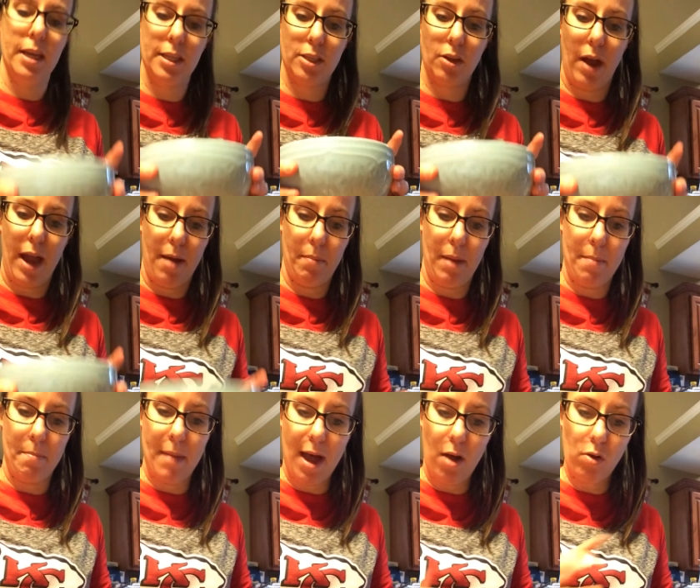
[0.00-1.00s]
So I have my
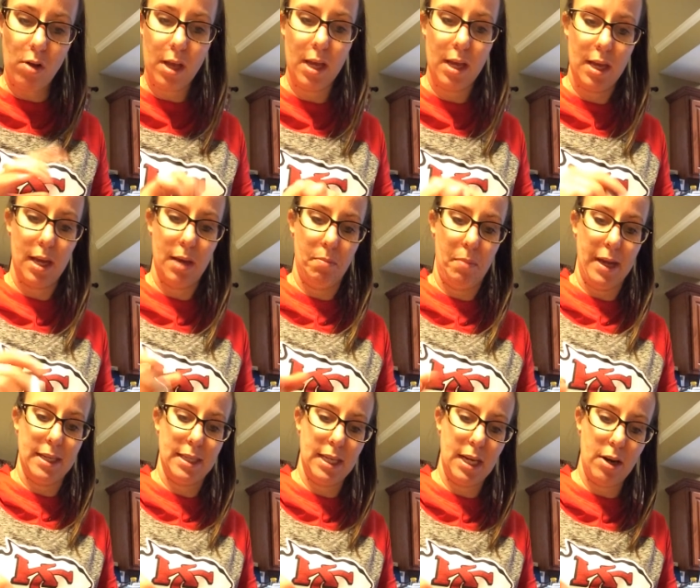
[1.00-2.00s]
milk and
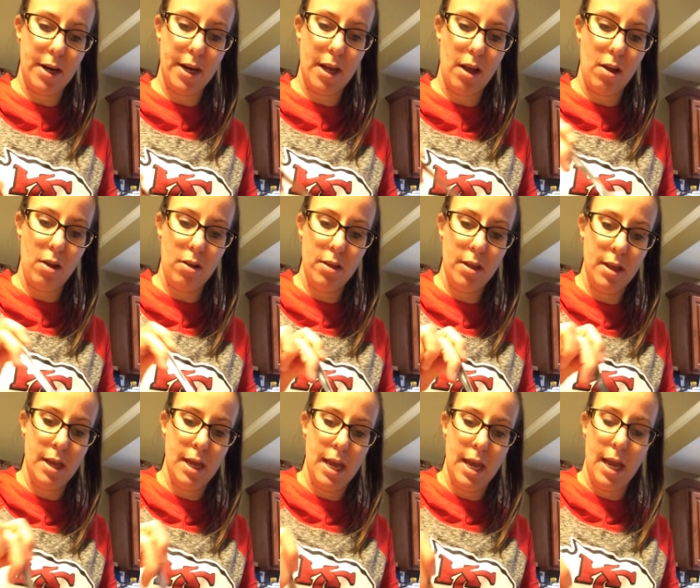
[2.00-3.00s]
my cereal
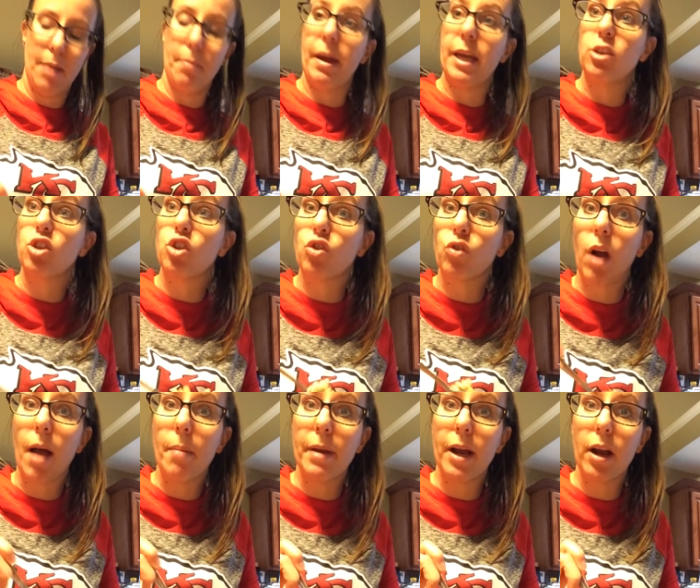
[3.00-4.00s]
and my
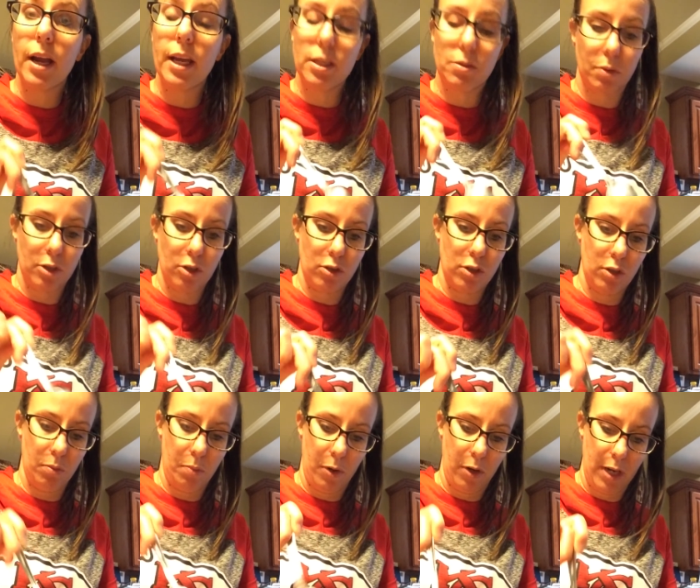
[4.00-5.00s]
strawberries, which are
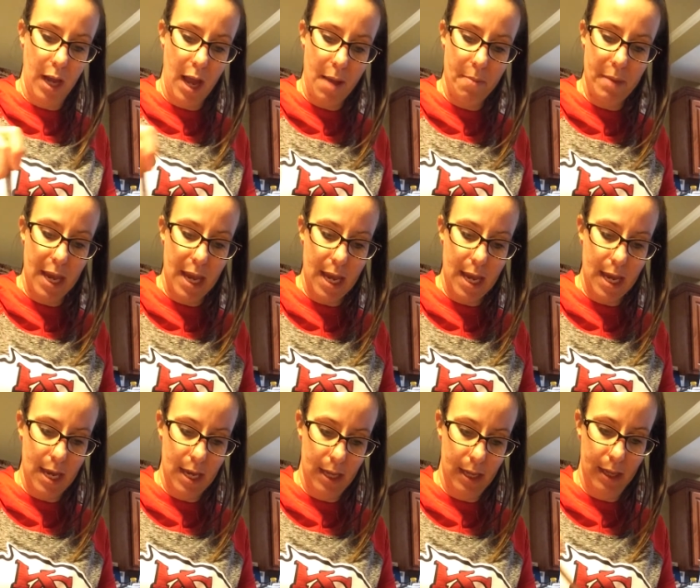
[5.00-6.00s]
super
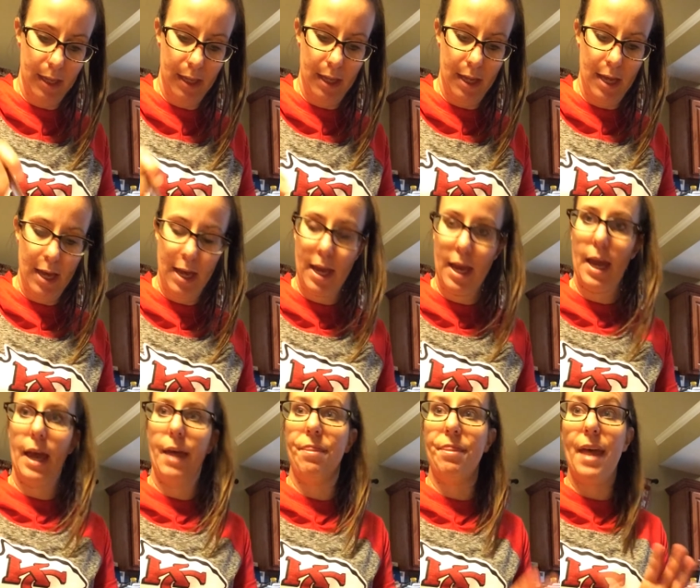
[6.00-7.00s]
yummy.
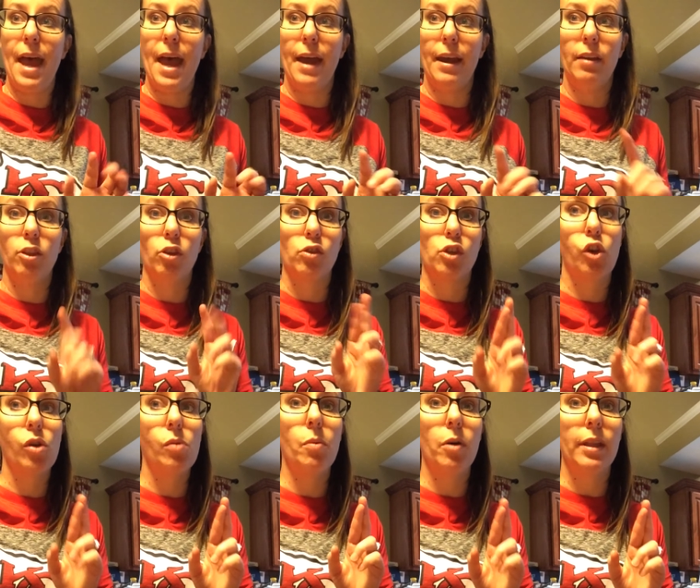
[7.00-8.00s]
And then there's
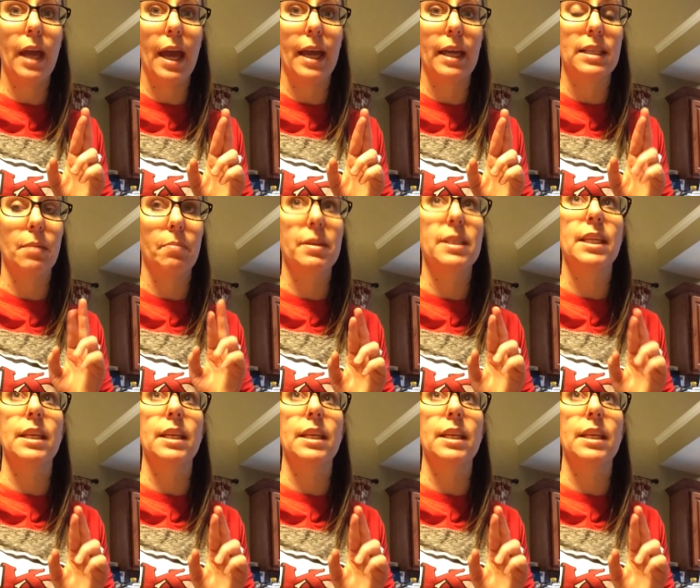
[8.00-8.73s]
two more things that Miss